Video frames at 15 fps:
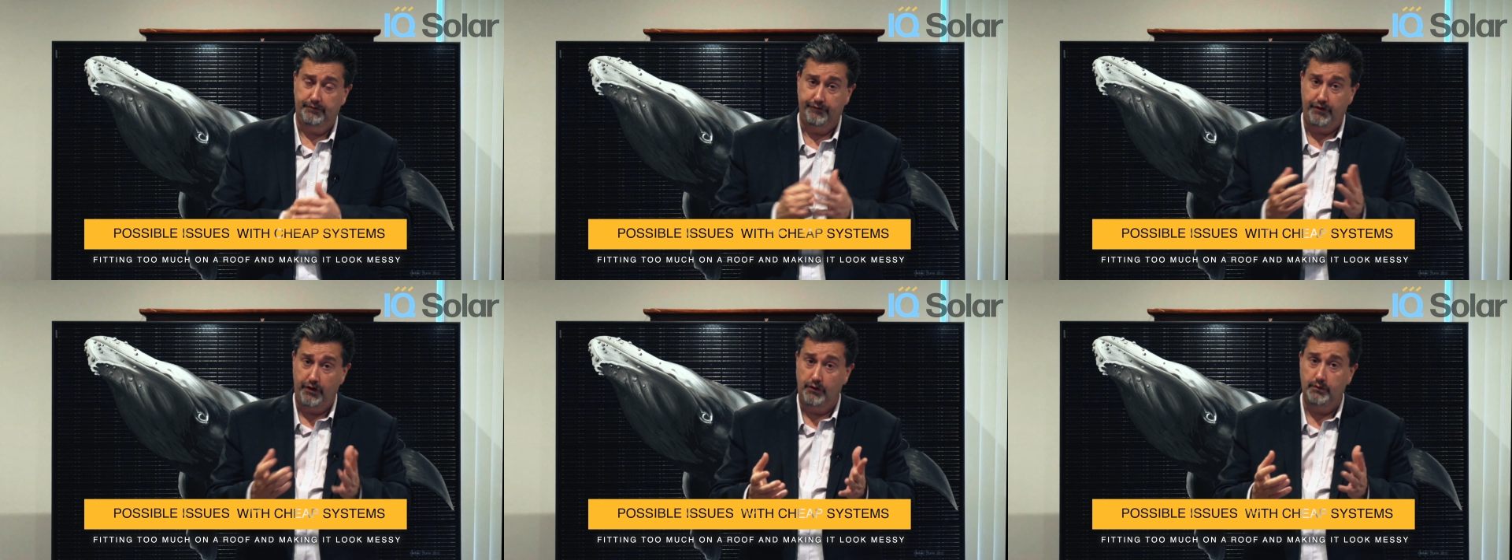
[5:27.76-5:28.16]

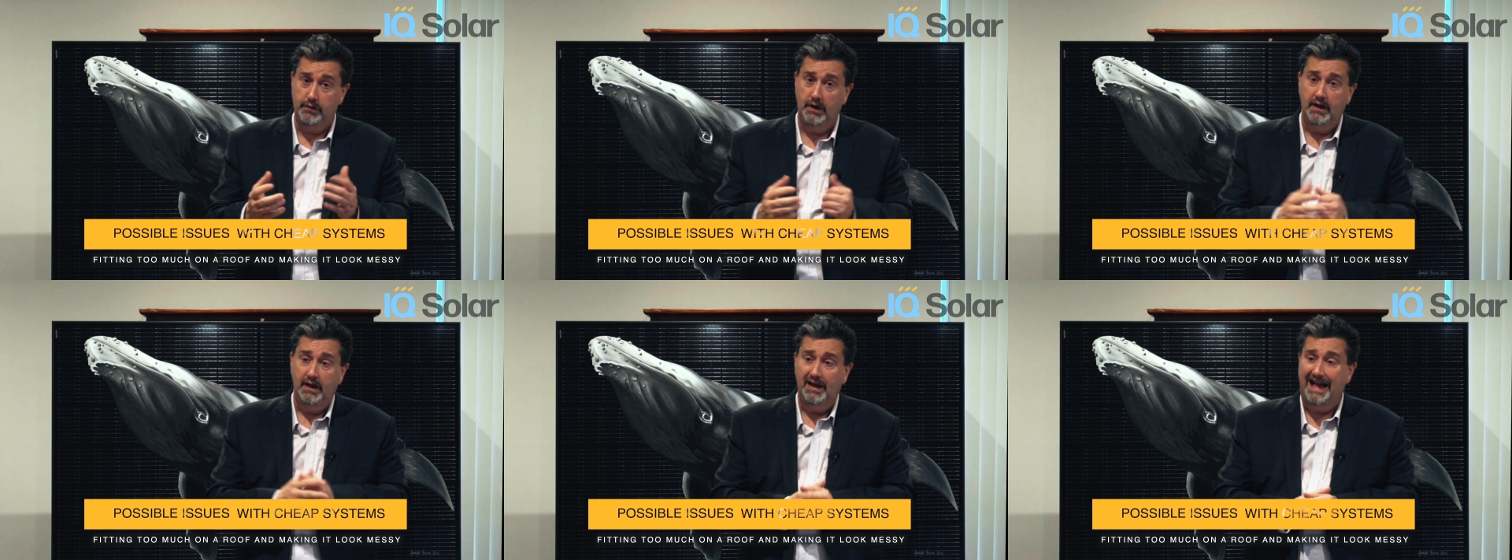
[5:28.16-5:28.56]
view.
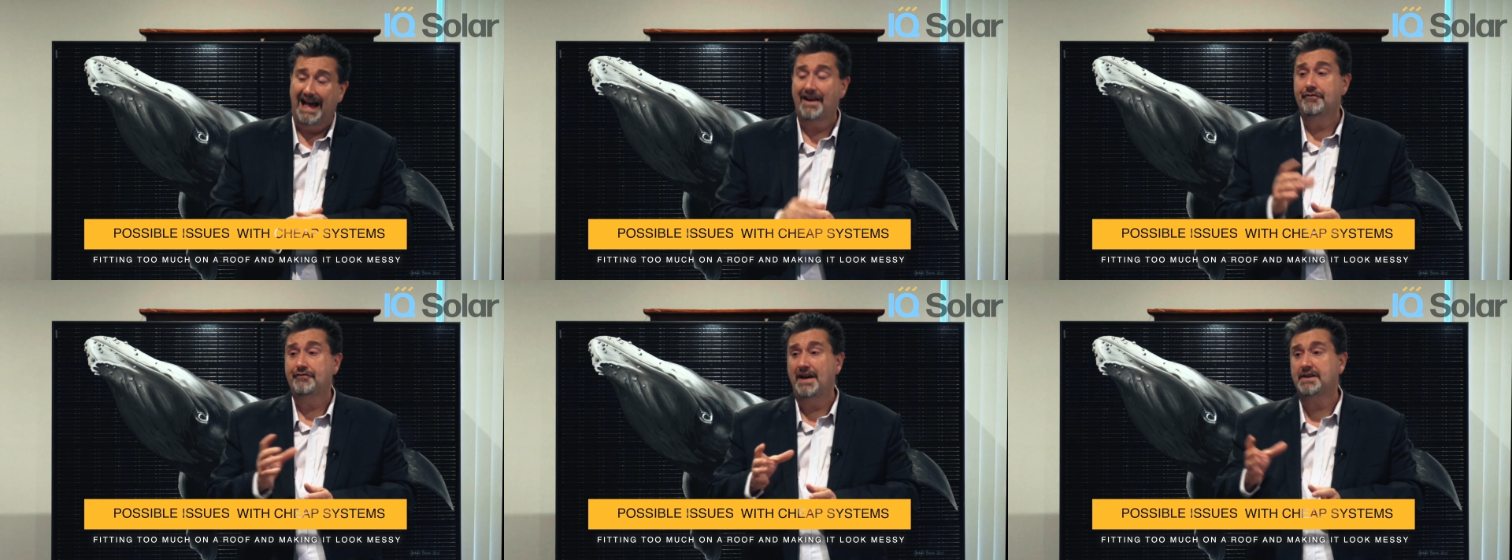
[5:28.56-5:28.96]
And
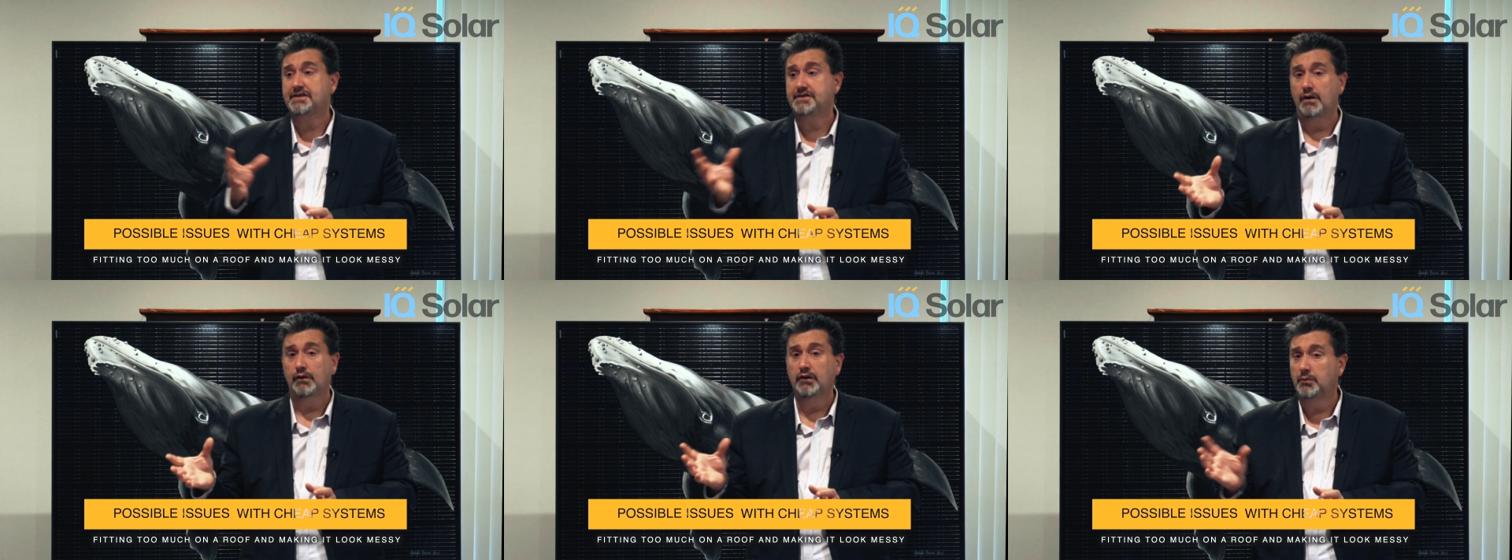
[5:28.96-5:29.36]
in fact,
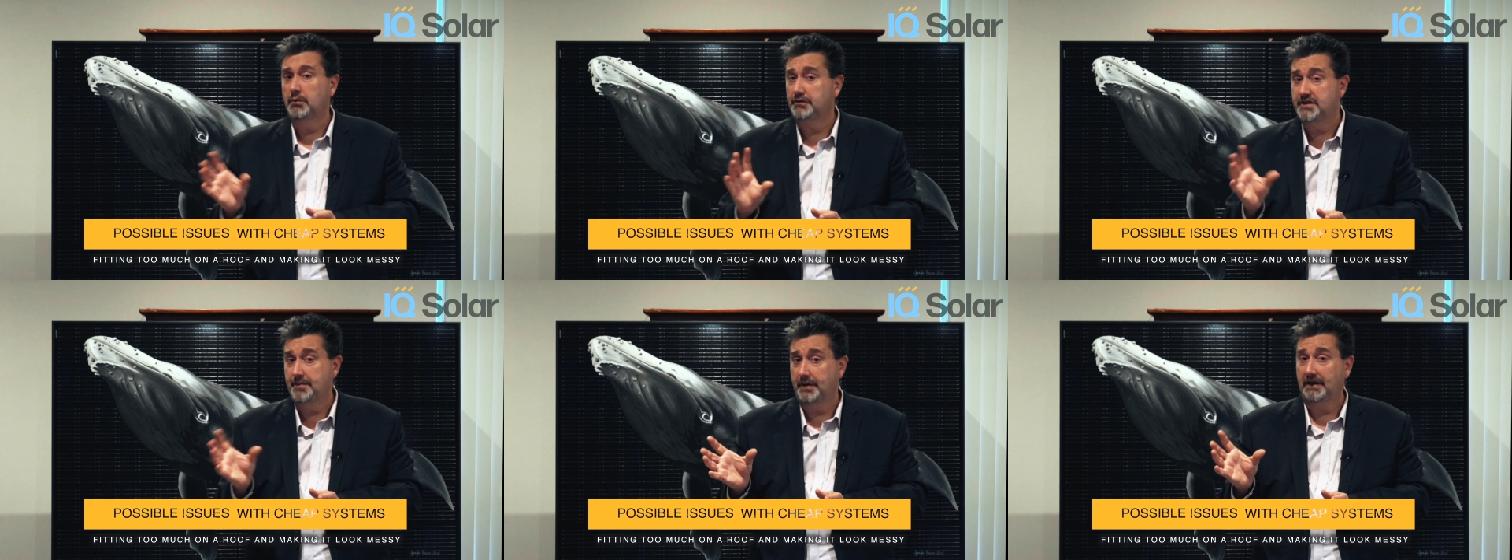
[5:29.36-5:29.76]
solar will
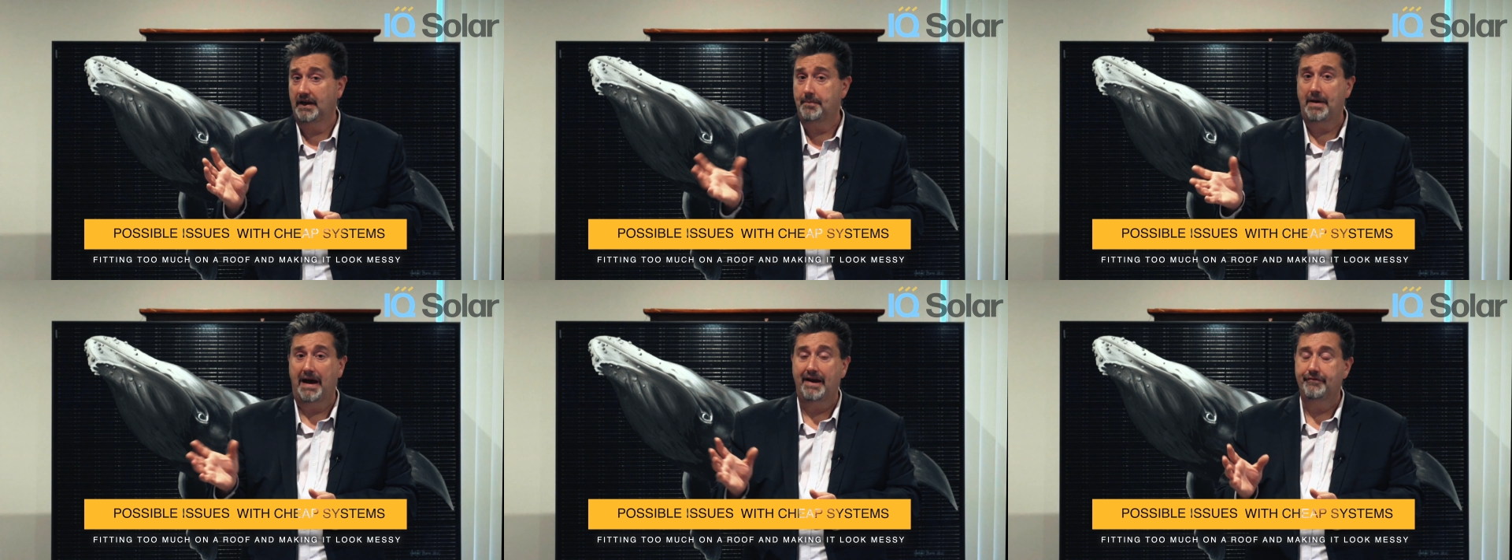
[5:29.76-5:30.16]
typically
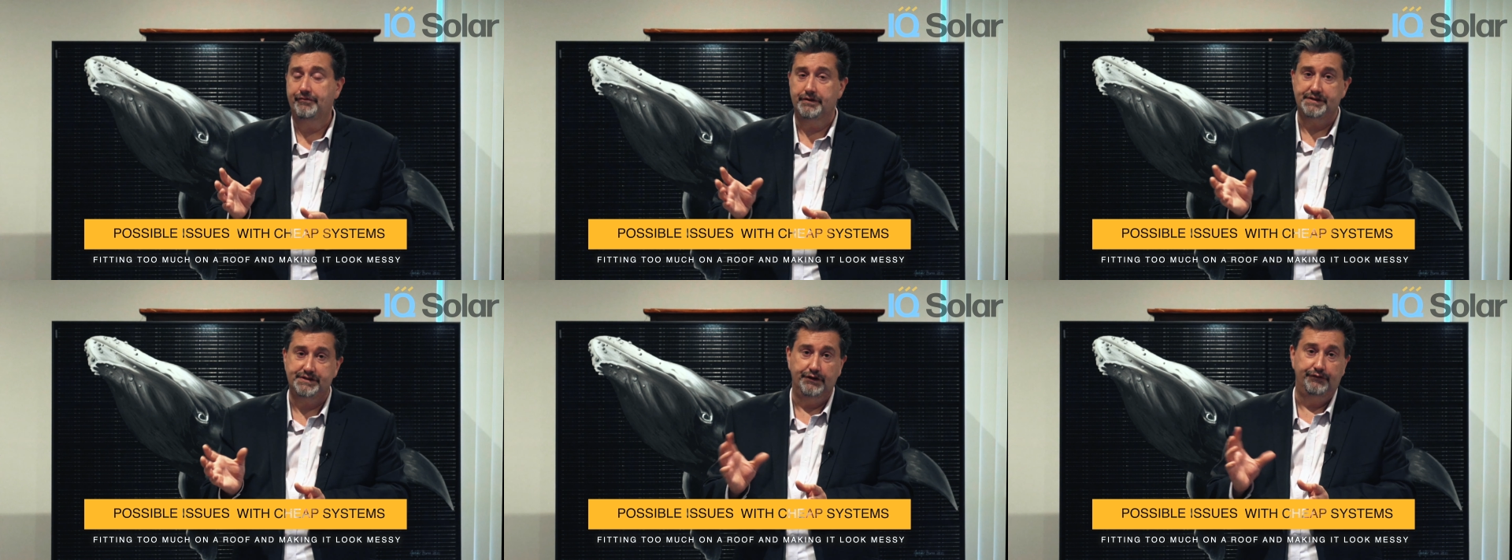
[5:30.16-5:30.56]
pay for
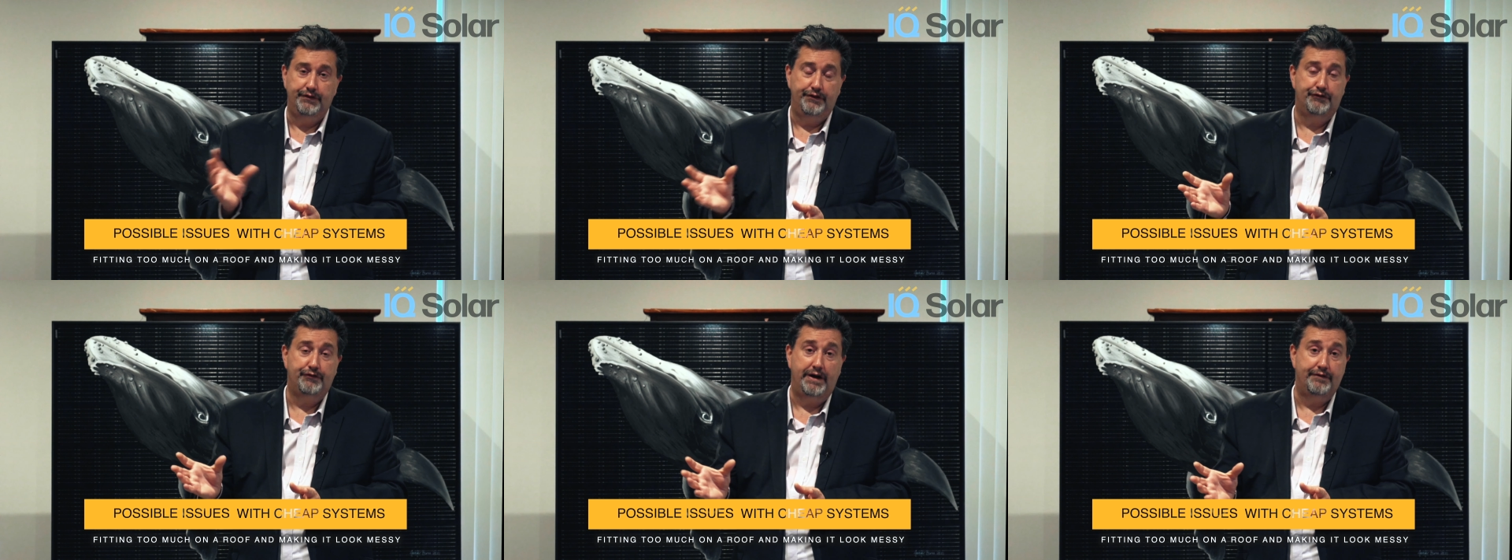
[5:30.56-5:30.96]
itself in
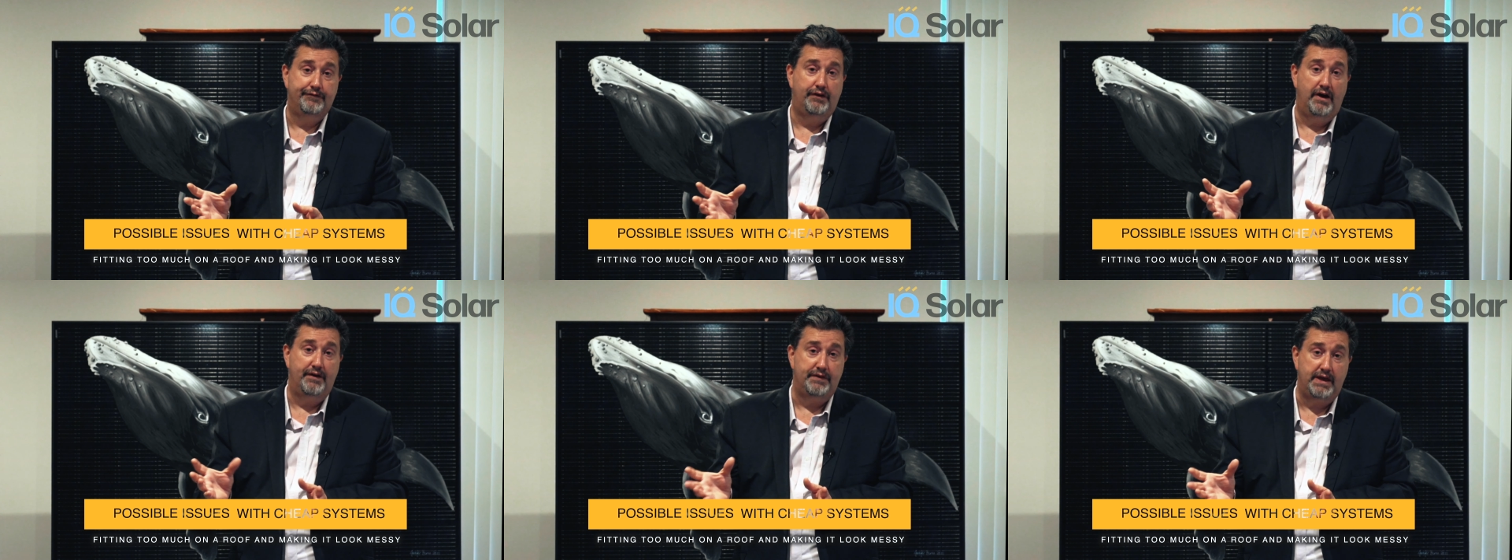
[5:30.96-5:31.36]
three to
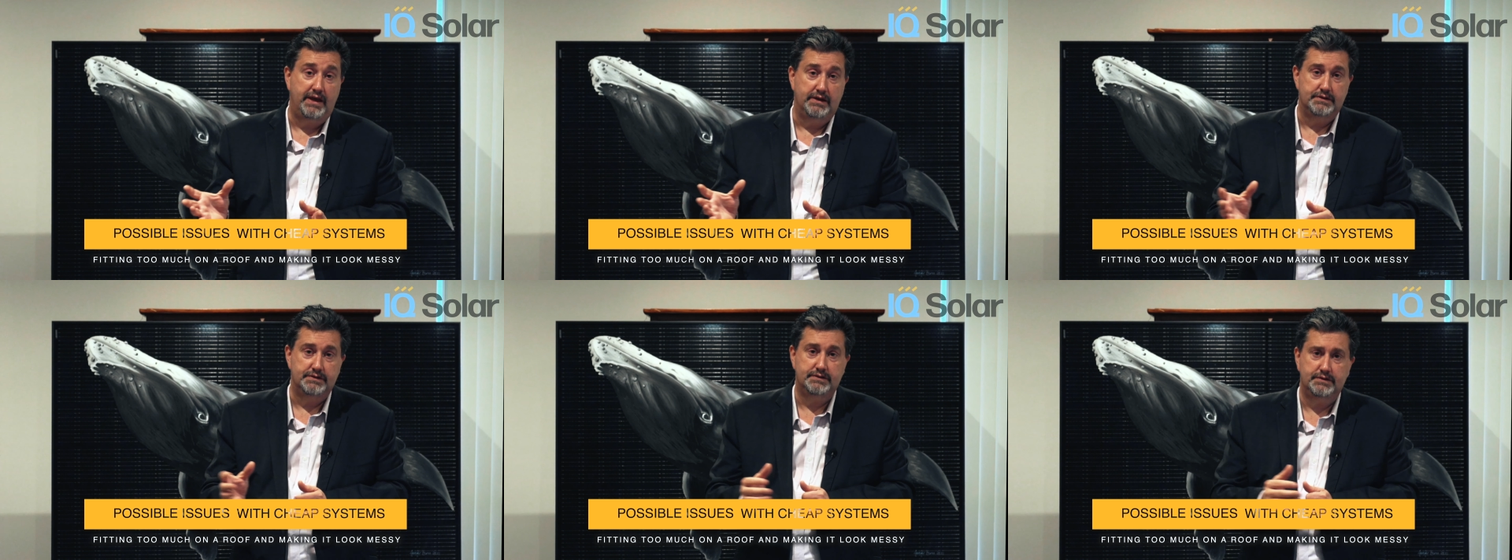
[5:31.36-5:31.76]
five
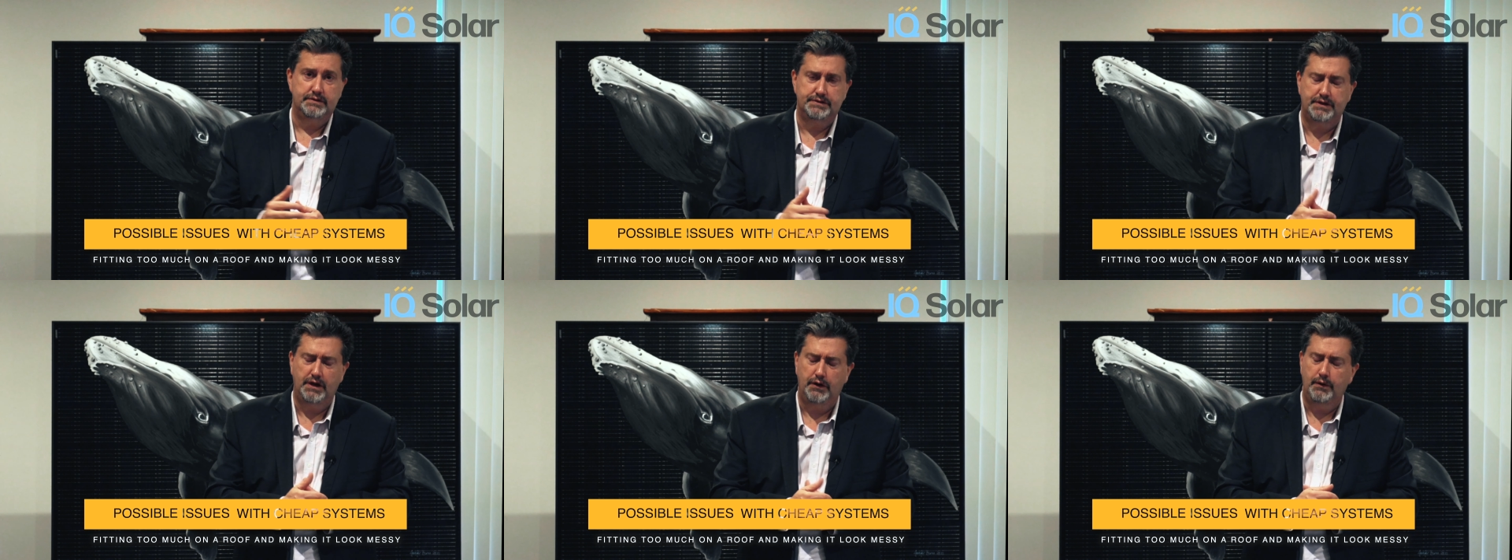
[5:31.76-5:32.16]
years.
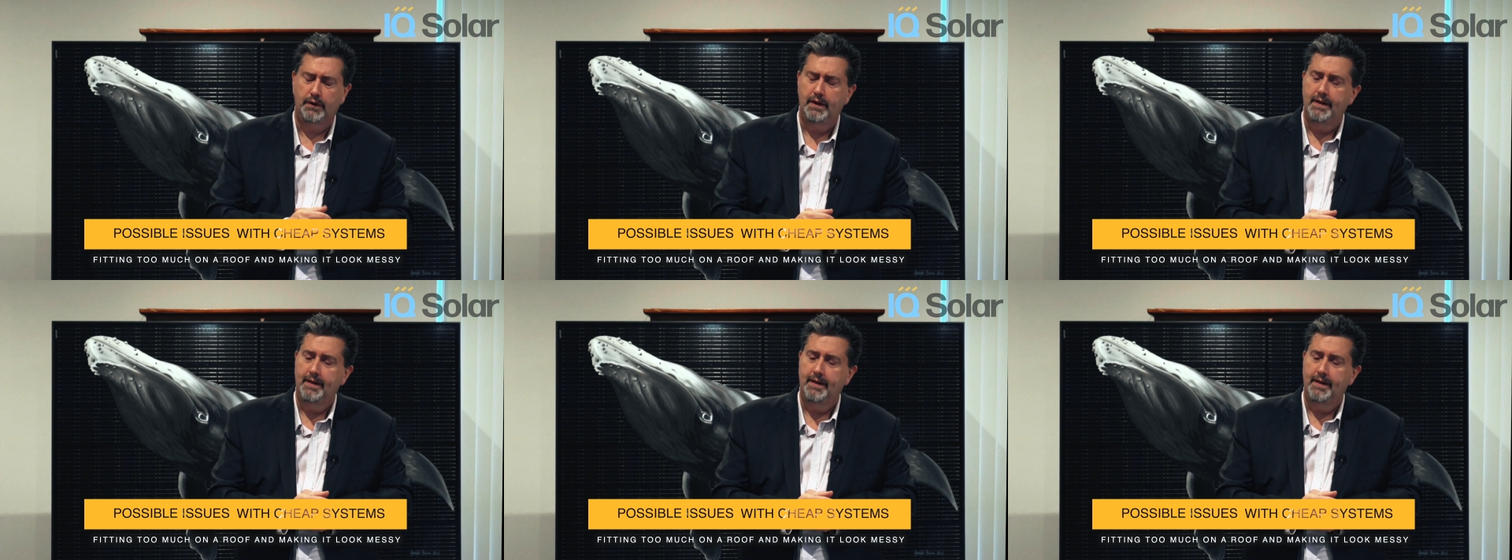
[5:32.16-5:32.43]
So